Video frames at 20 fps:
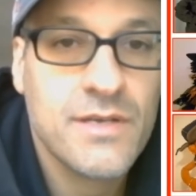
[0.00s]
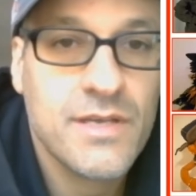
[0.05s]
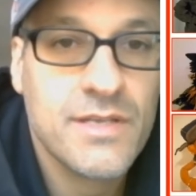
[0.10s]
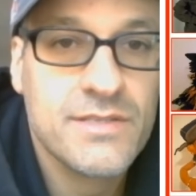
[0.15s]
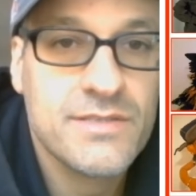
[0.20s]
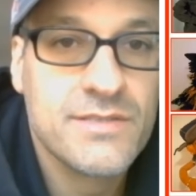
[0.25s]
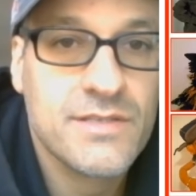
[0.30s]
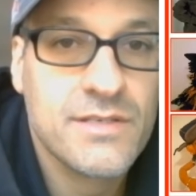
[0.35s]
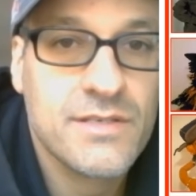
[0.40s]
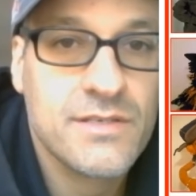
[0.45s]

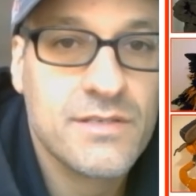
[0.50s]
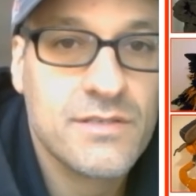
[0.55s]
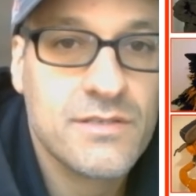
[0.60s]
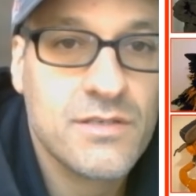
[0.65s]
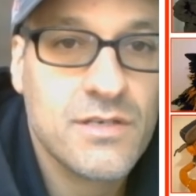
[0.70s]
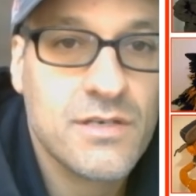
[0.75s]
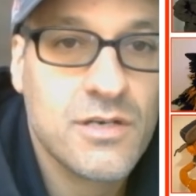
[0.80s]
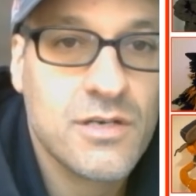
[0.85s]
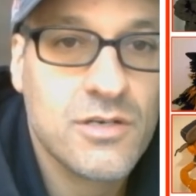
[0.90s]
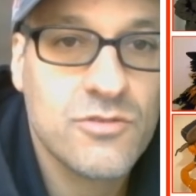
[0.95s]
It's a
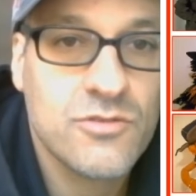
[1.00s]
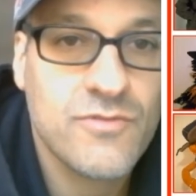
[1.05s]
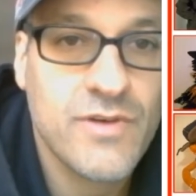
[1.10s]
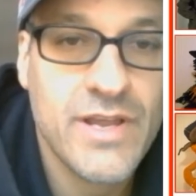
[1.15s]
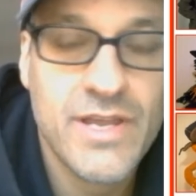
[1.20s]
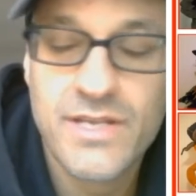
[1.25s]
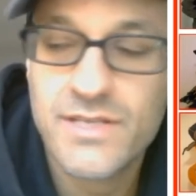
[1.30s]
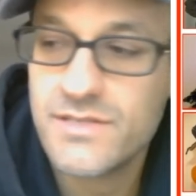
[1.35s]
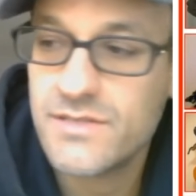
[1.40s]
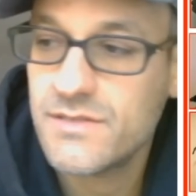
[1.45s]

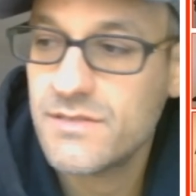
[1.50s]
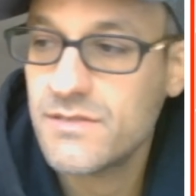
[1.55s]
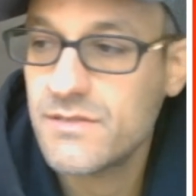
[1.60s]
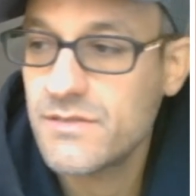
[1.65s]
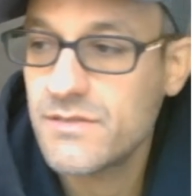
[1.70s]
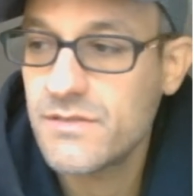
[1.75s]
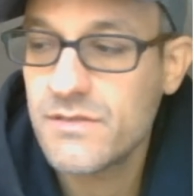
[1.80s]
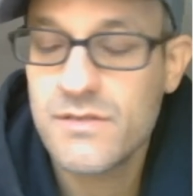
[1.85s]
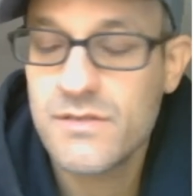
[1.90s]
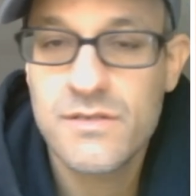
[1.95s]
great
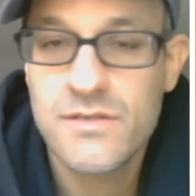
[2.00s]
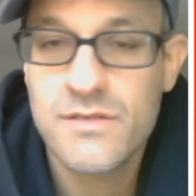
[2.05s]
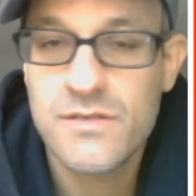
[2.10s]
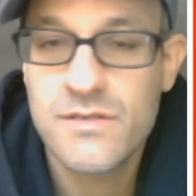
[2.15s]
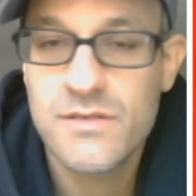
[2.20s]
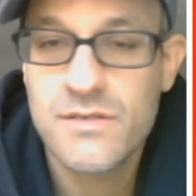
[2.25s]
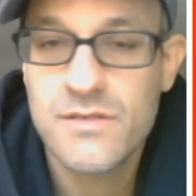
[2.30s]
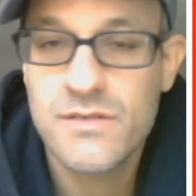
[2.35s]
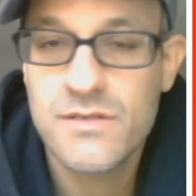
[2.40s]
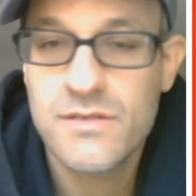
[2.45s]

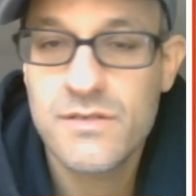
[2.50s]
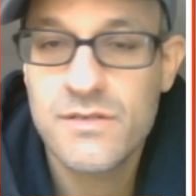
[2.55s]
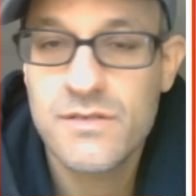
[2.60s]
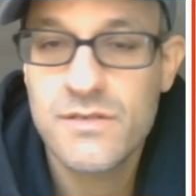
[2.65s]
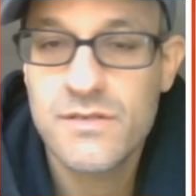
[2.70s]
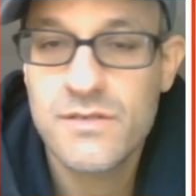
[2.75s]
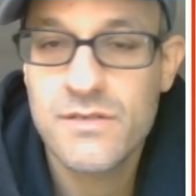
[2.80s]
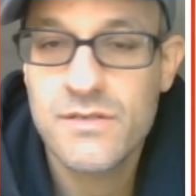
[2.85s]
site.